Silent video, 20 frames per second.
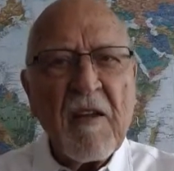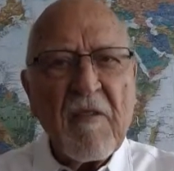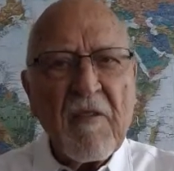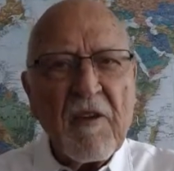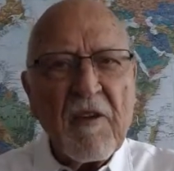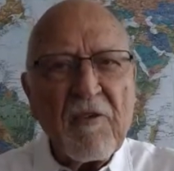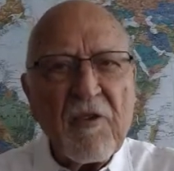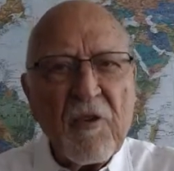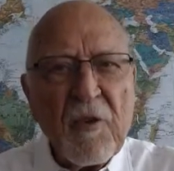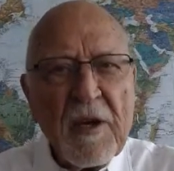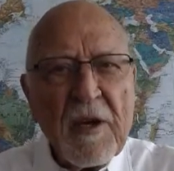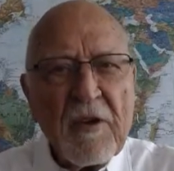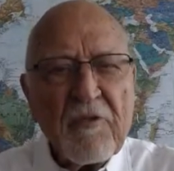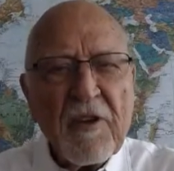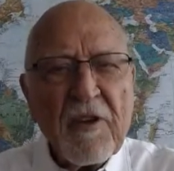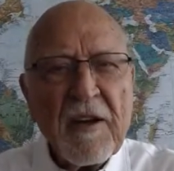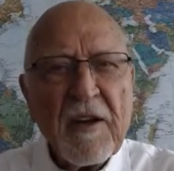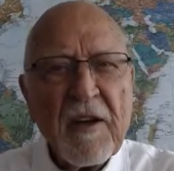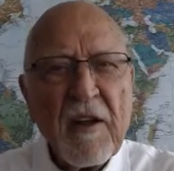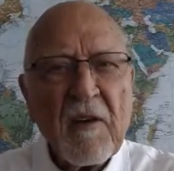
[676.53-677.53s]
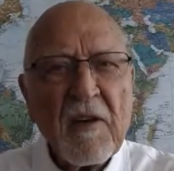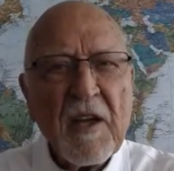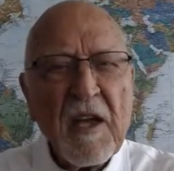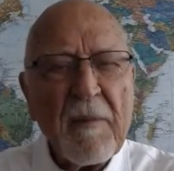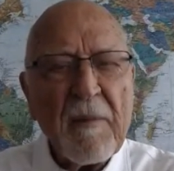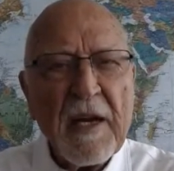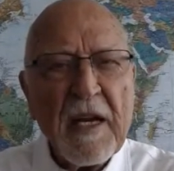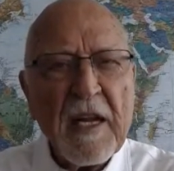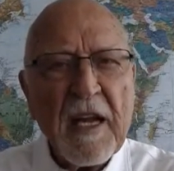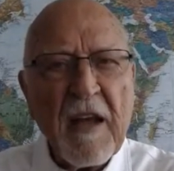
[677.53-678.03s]
the Jew and Gentile
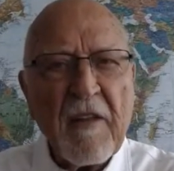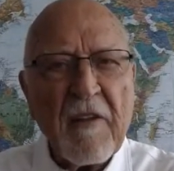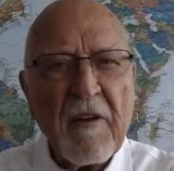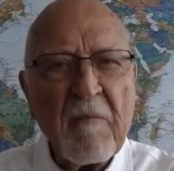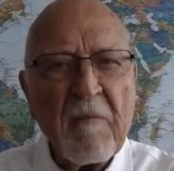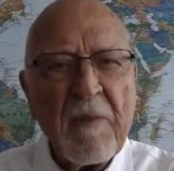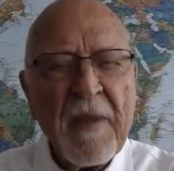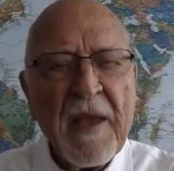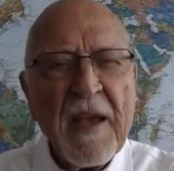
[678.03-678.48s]
coming together.